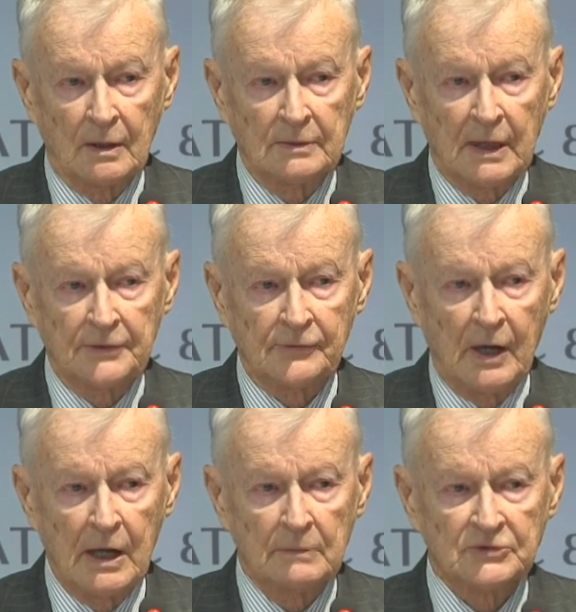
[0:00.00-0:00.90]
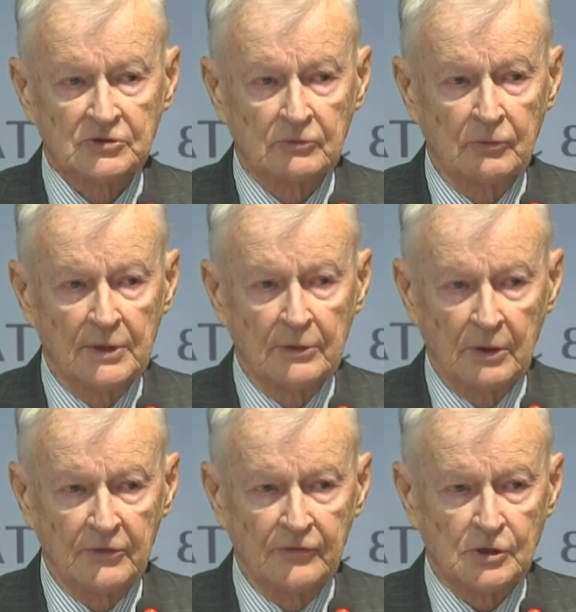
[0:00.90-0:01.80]
That rhymes with
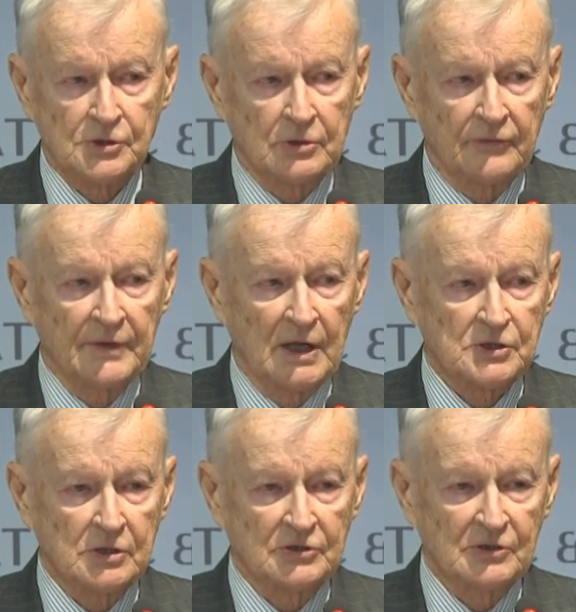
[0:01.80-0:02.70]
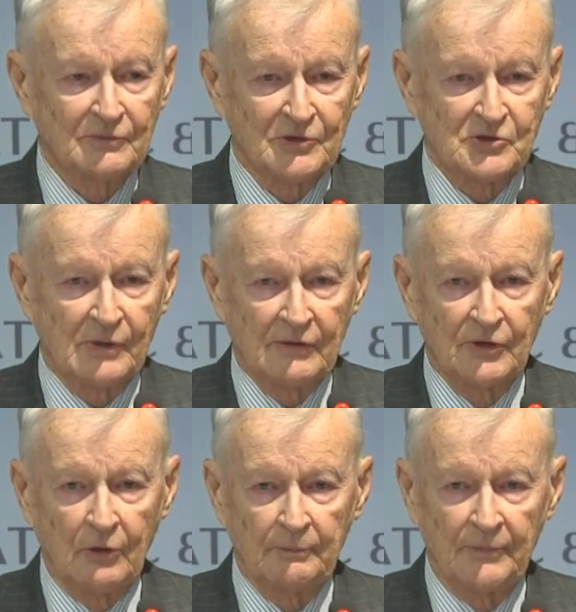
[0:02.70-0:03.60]
another version of nationalism, which we have
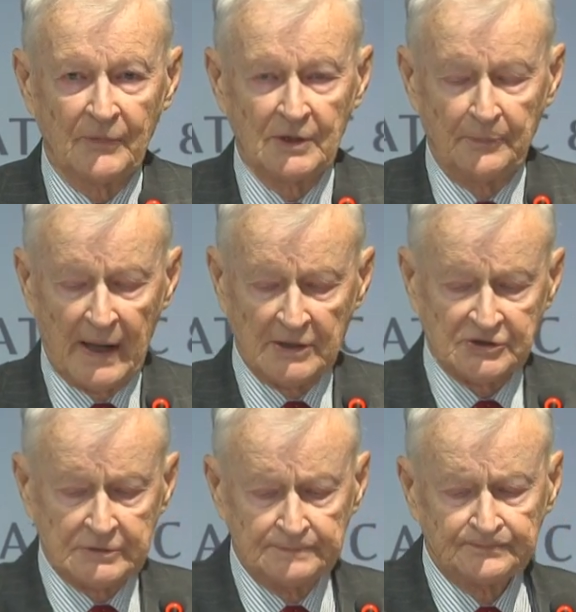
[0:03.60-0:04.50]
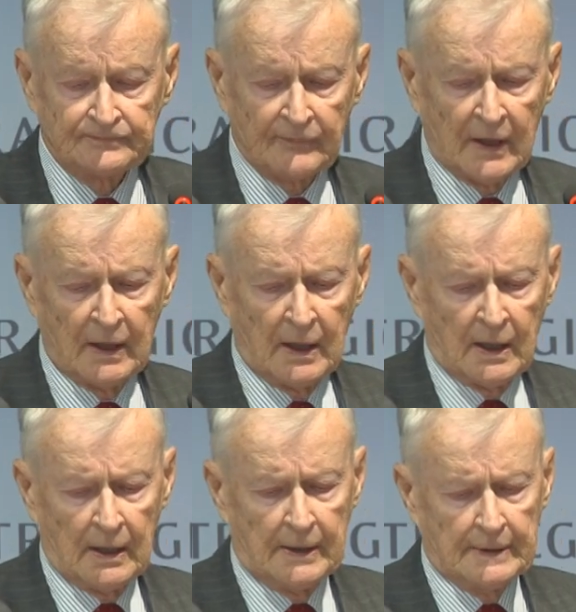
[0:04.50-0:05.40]
known in the past.
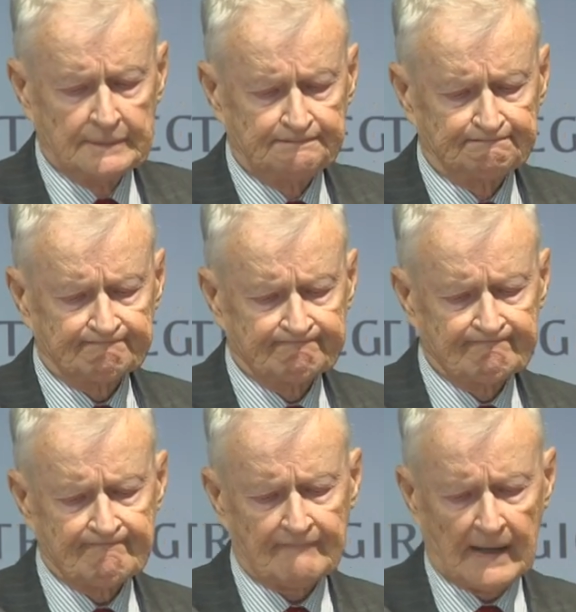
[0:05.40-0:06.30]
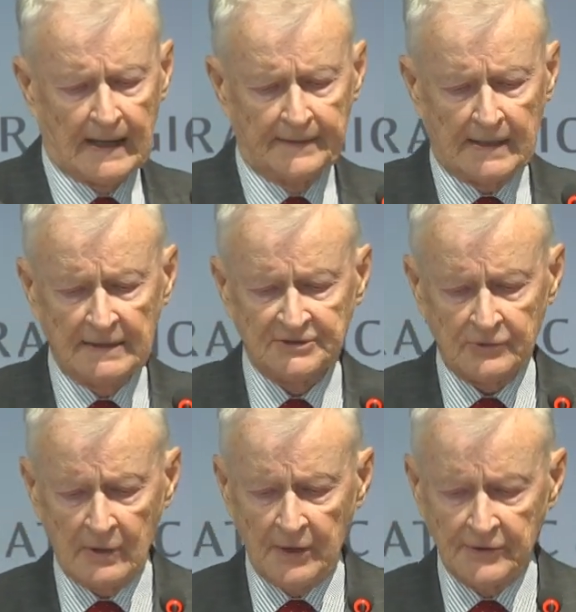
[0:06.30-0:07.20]
Um, and that's
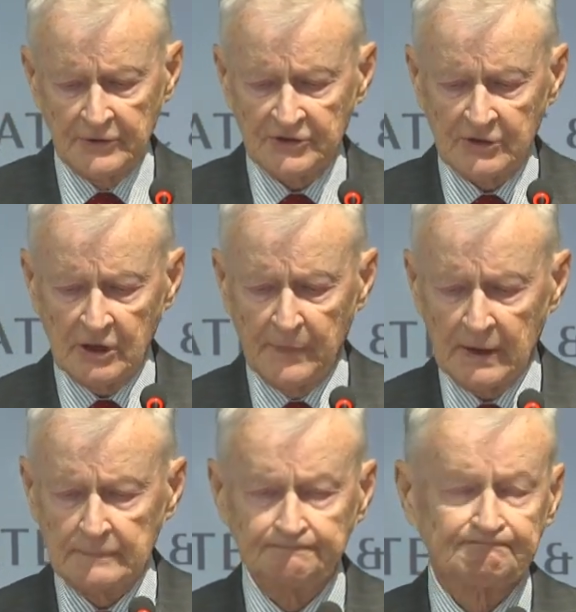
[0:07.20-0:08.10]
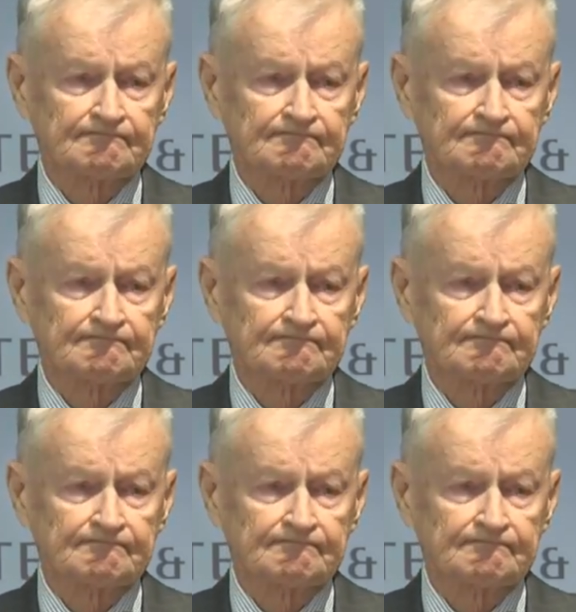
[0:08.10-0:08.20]
rather disturbing.